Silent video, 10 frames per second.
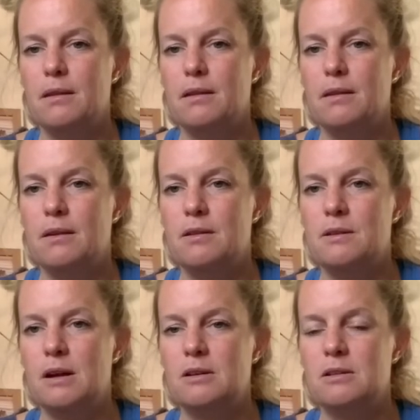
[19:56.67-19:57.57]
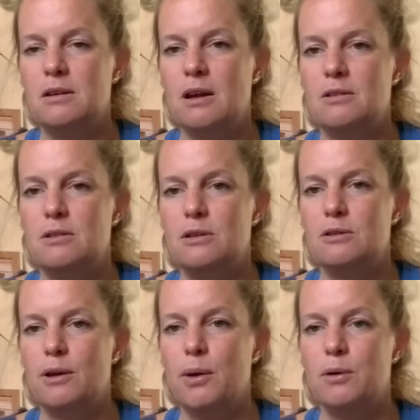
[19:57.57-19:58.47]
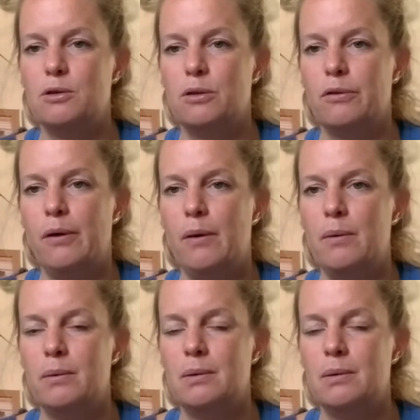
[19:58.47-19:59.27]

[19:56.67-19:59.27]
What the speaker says: This exercise is the slowest of all,